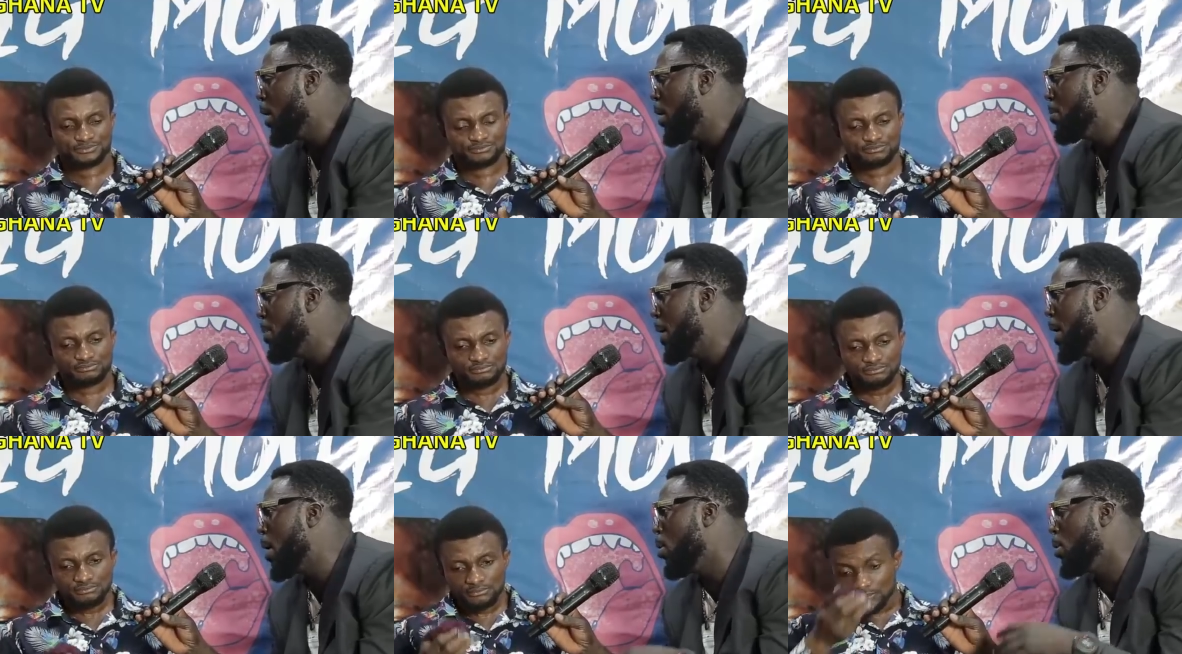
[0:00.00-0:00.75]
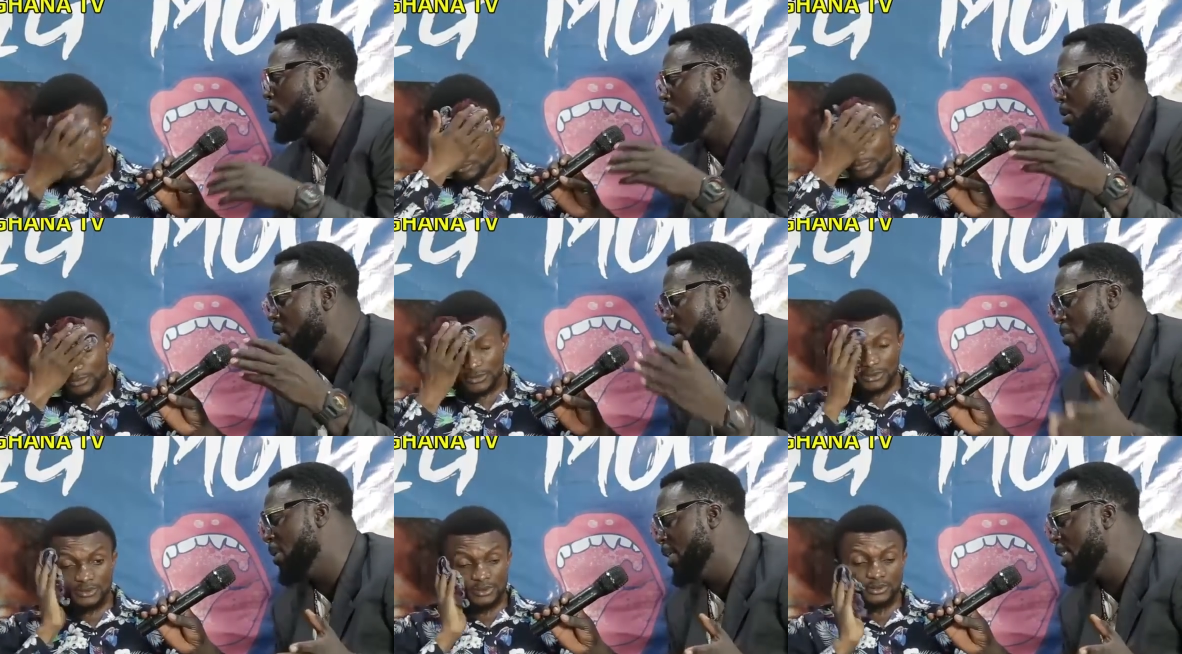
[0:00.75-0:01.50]
Speaker 1: empire the
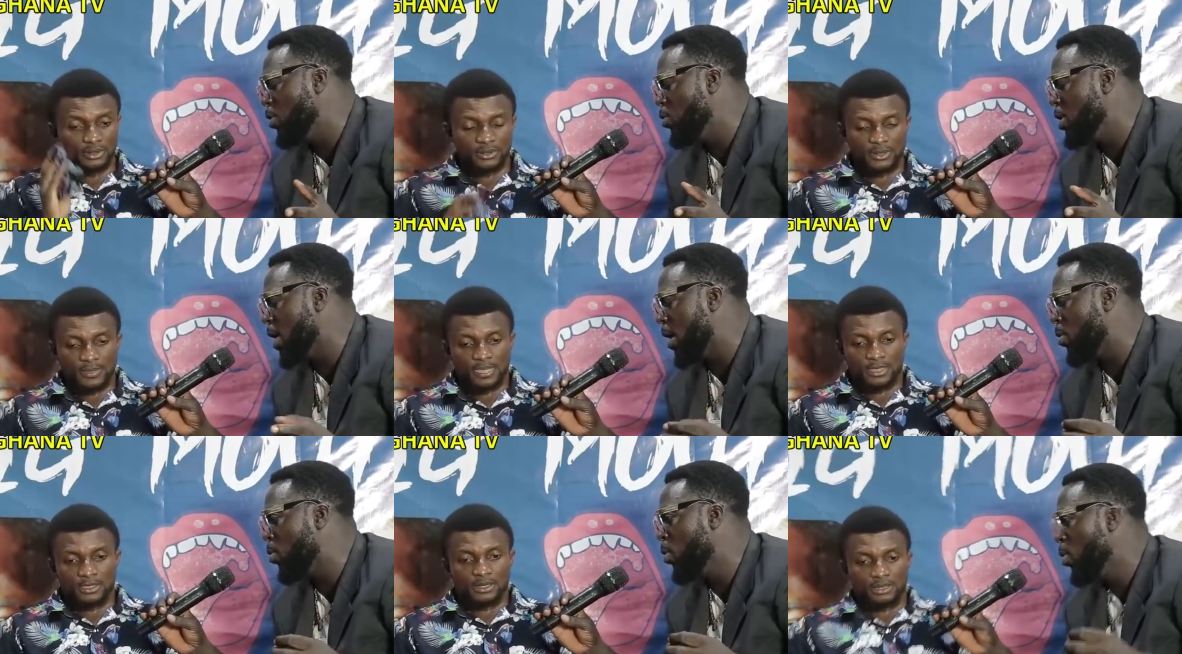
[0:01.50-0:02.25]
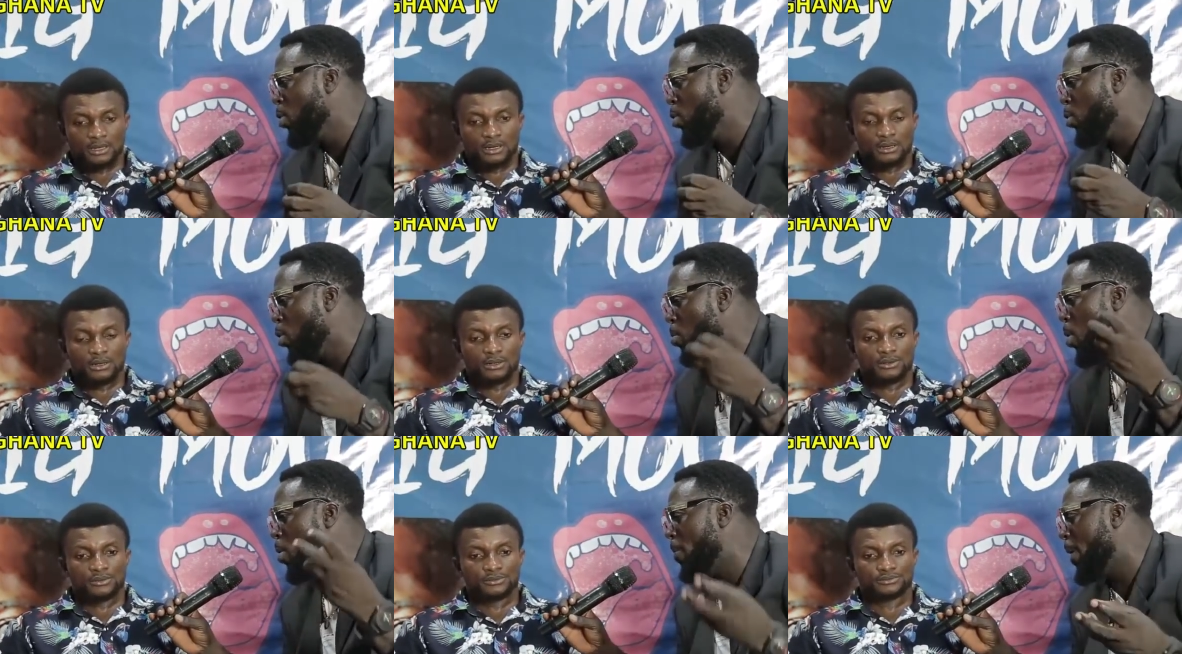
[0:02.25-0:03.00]
nyame chiro nyina no oh
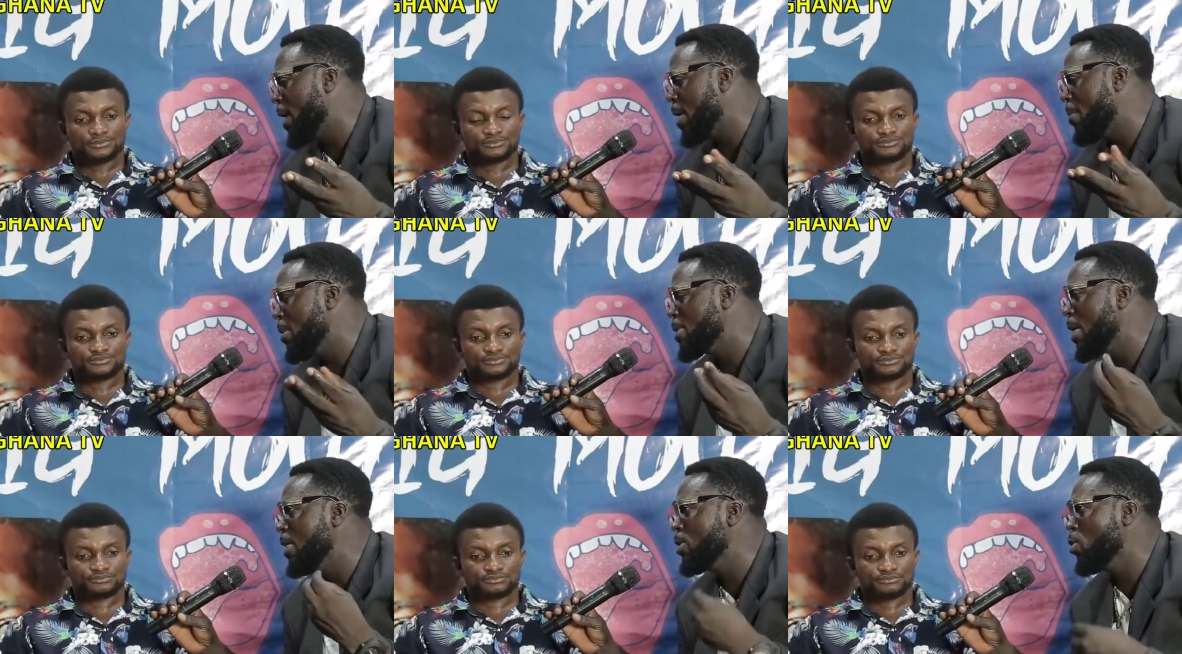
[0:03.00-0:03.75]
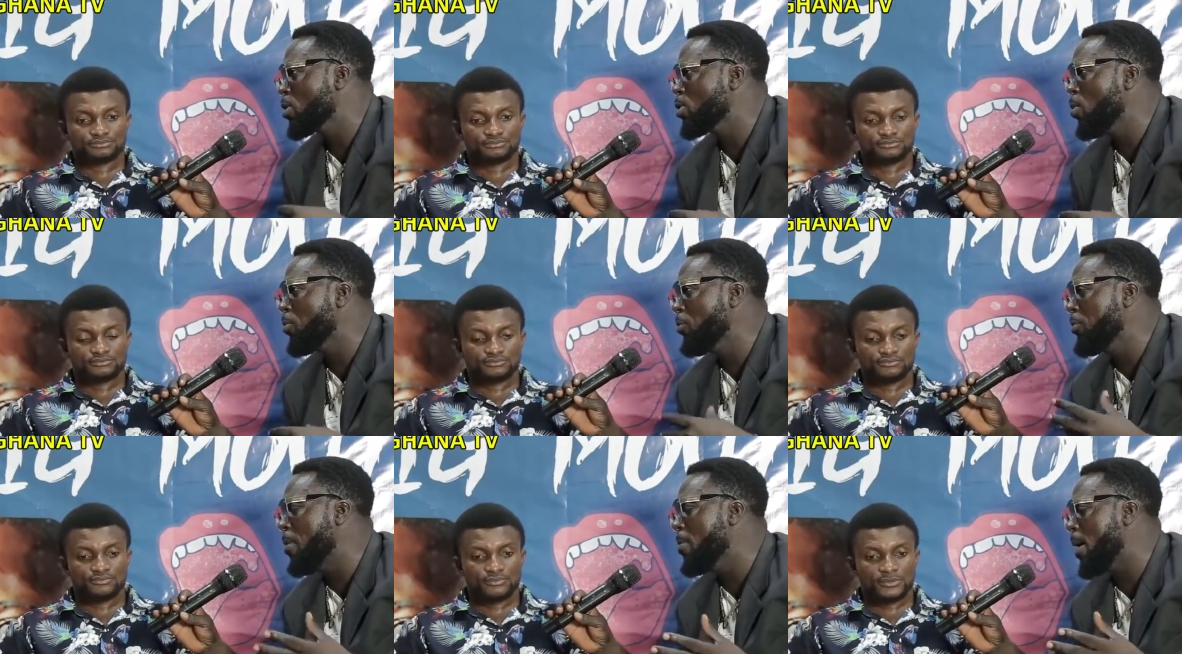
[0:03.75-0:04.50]
boy empire nyame say chiro say
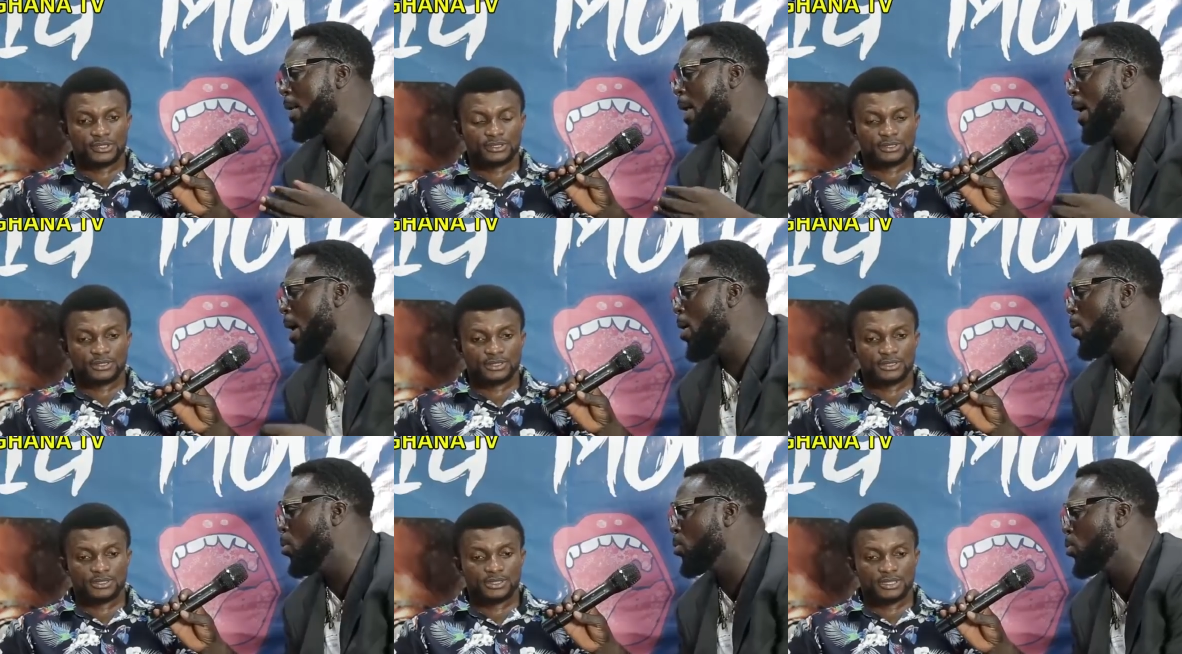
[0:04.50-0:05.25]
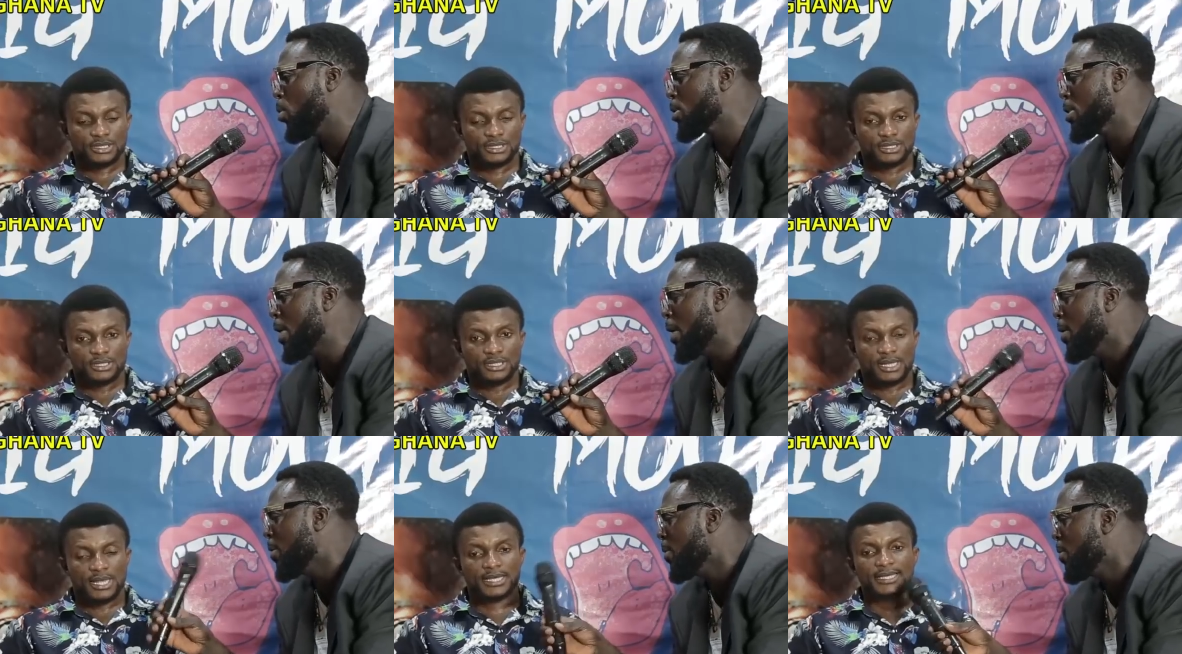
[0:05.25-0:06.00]
watwetwam ana no so
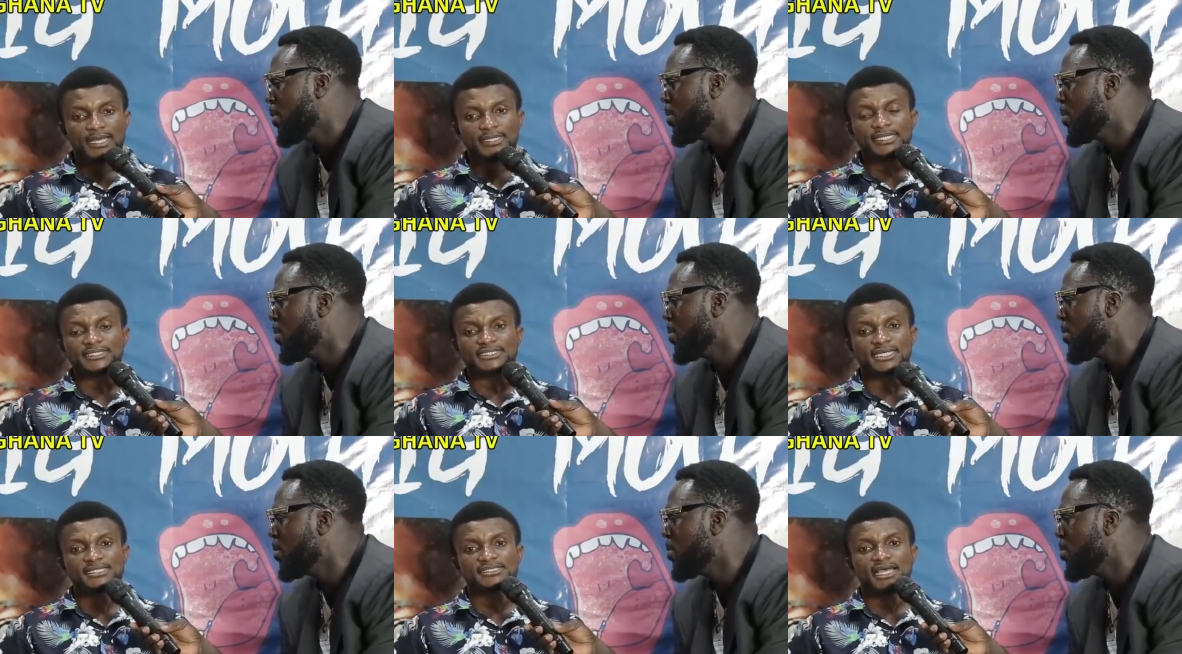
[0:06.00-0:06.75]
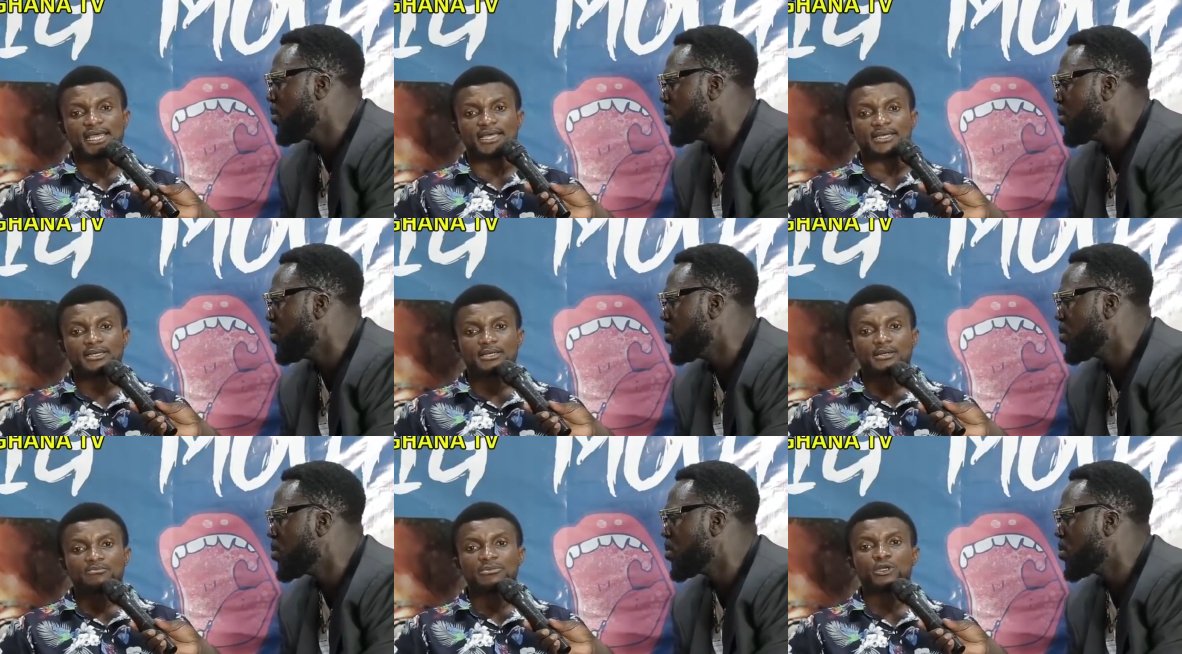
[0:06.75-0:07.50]
say. Okay the tie no say
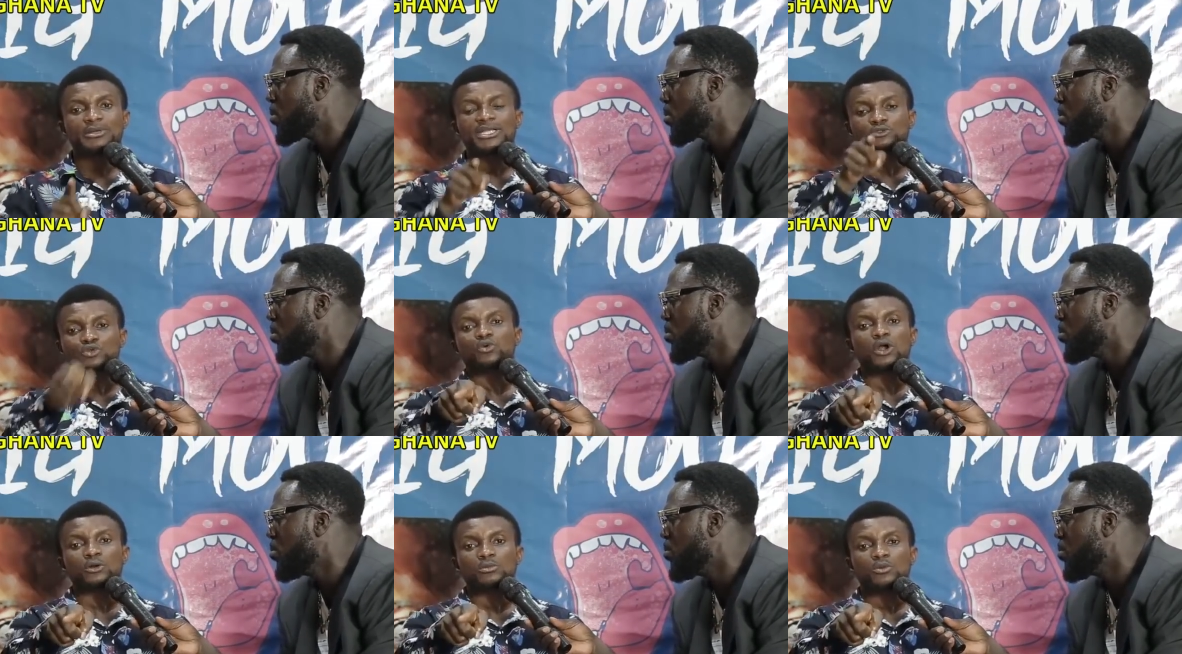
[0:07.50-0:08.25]
me no me de to hono